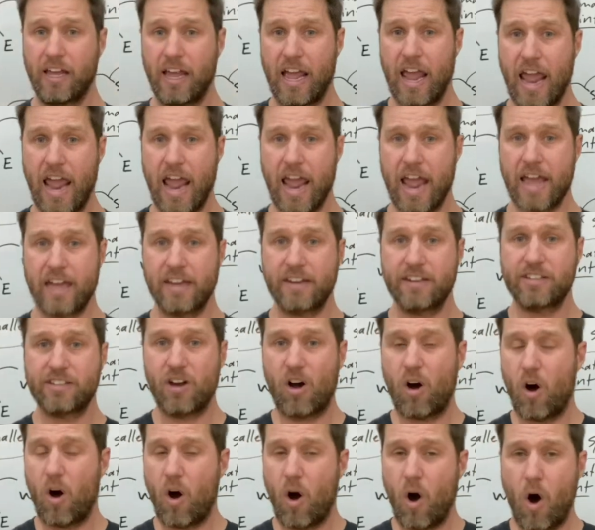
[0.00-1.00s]
and
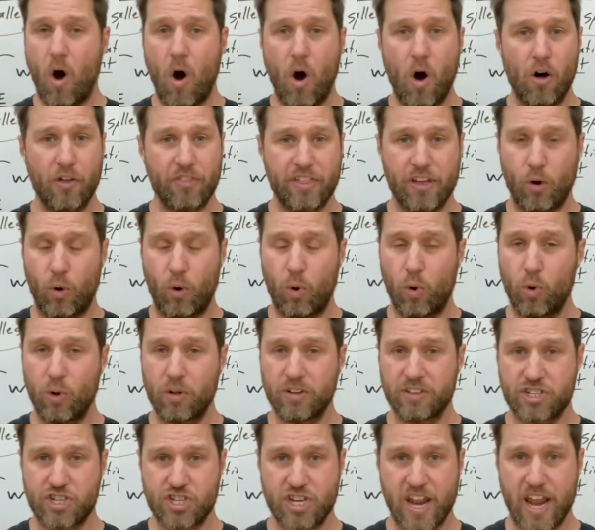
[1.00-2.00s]
the
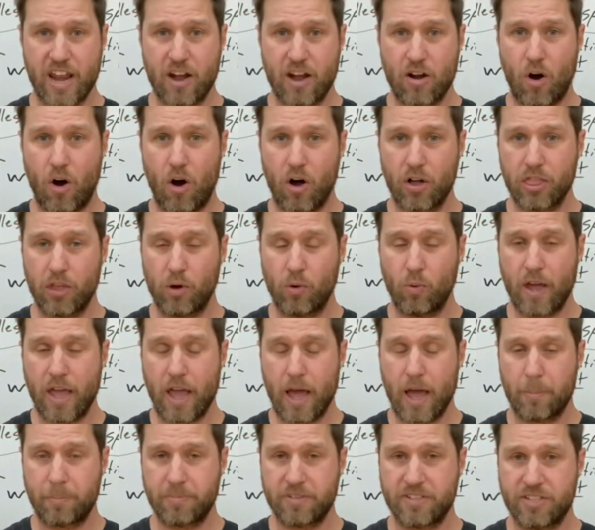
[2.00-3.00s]
whole chain all the
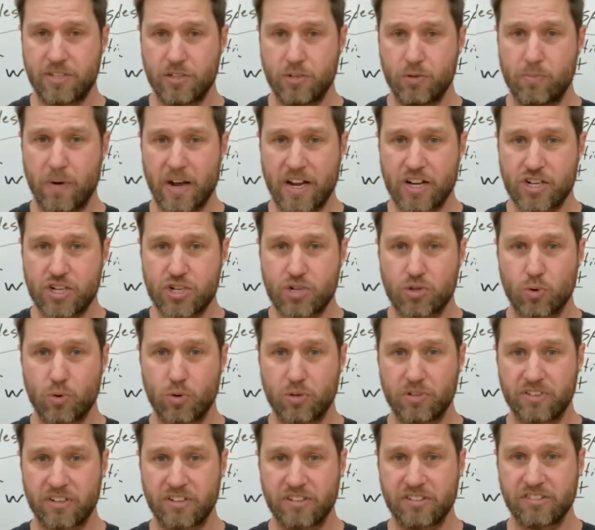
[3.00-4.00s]
way up to my
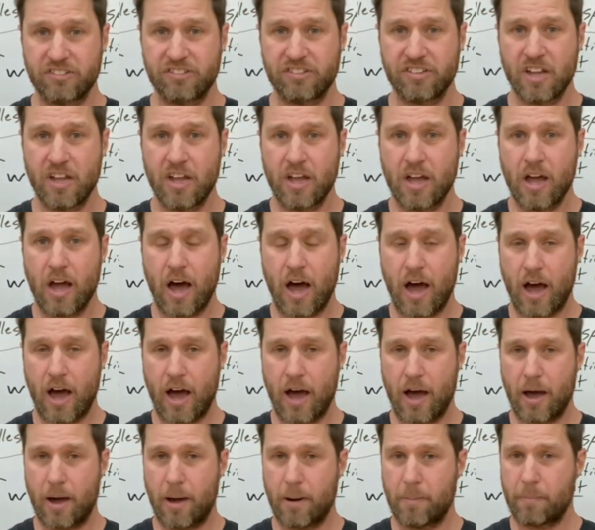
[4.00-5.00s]
shoulders,
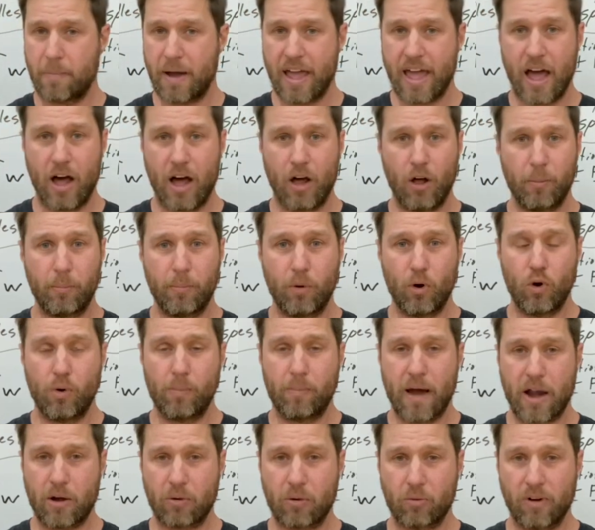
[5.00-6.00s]
my elbow,
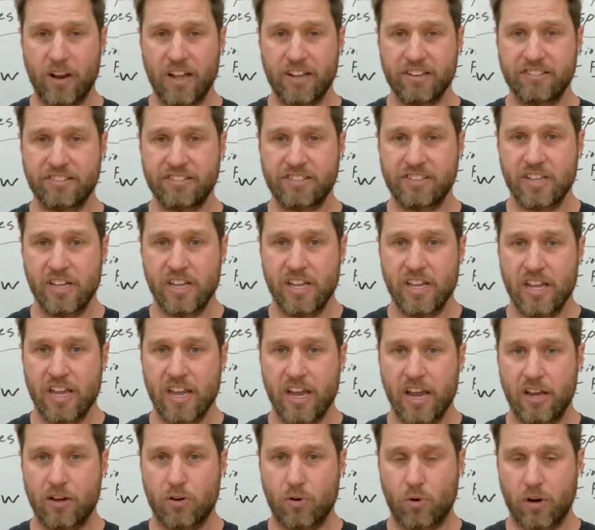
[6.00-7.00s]
my wrist,
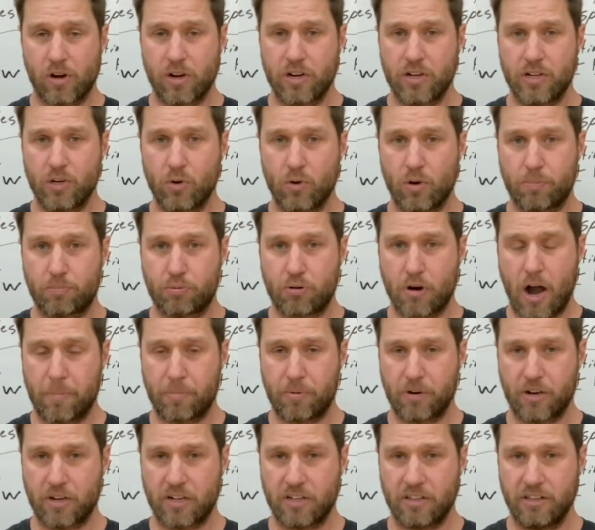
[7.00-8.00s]
in order to do a
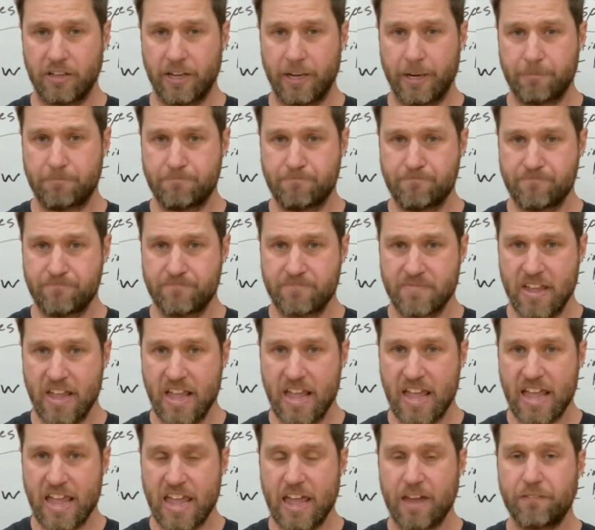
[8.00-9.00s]
proper clean.
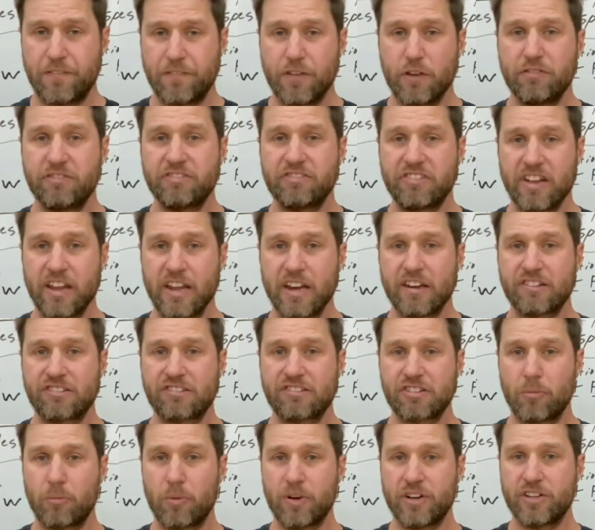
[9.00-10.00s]
If you've seen
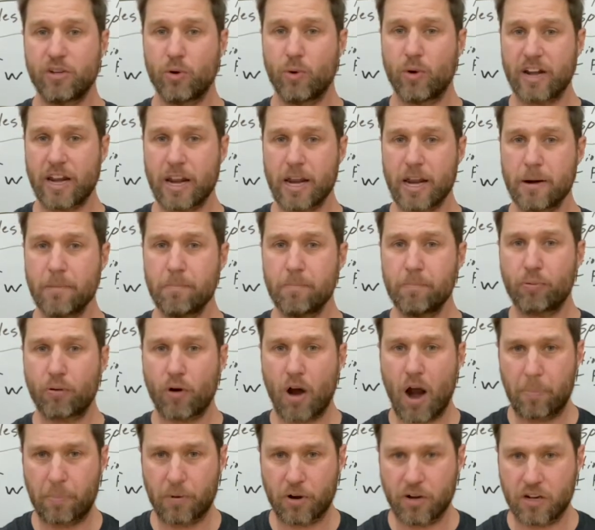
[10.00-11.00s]
someone do an
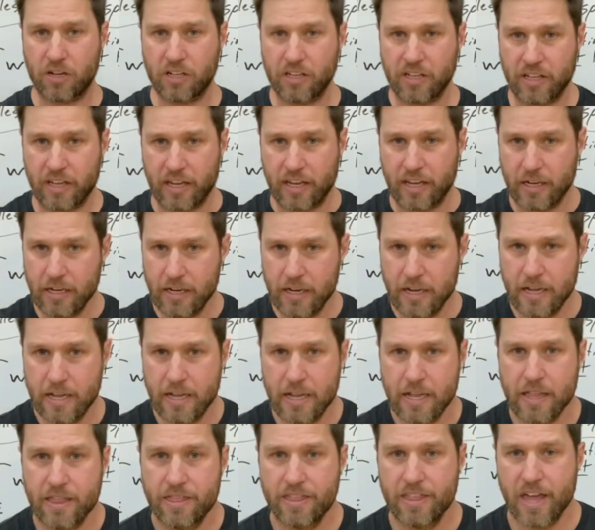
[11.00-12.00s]
improper clean,
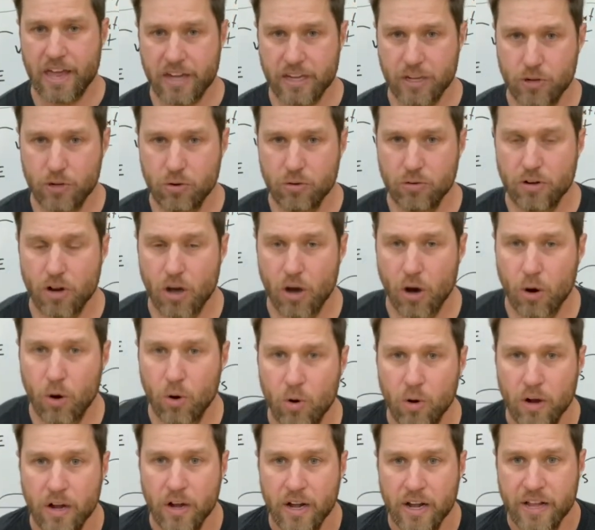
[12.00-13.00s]
then you
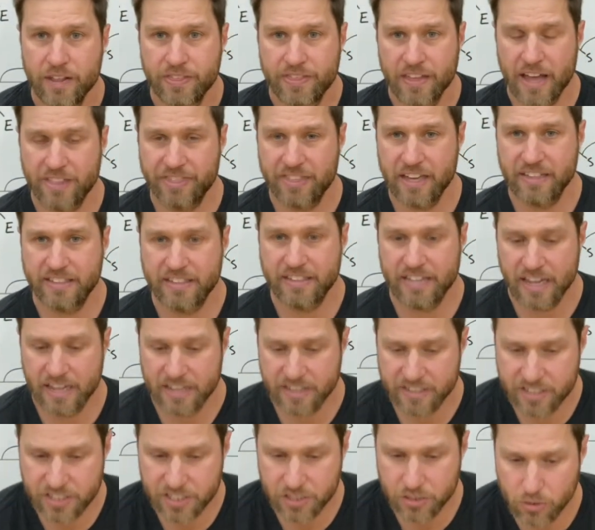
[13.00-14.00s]
know that they
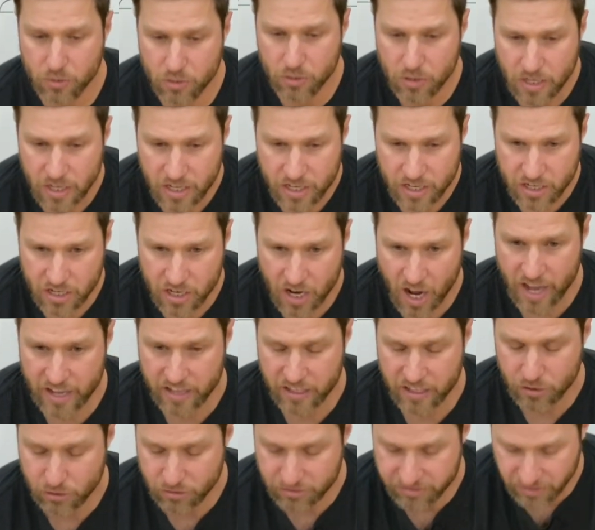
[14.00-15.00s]
tend to
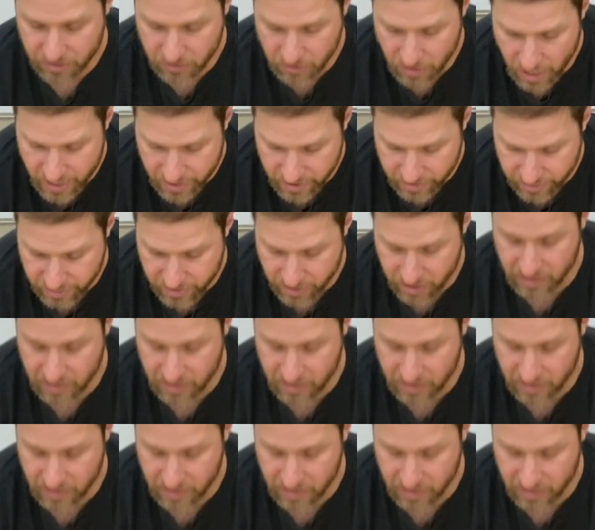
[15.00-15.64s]
not use a lot of their